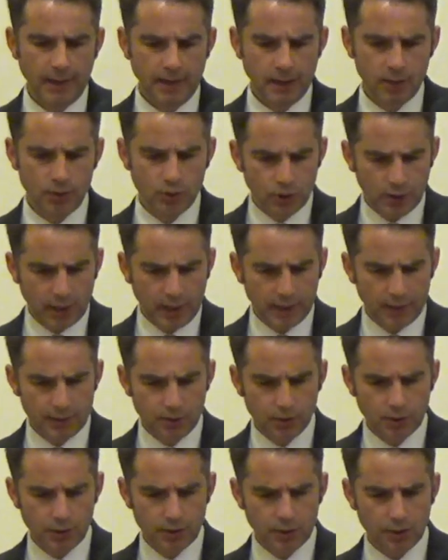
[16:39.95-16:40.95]
and
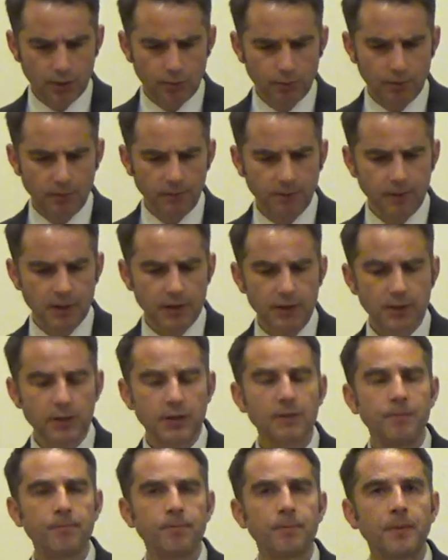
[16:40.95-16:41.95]
challenges that we
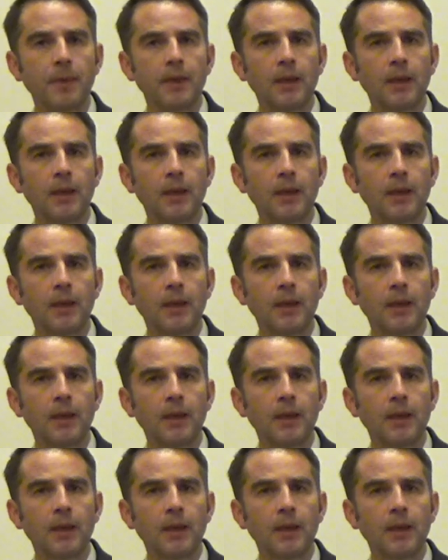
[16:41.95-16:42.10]
face.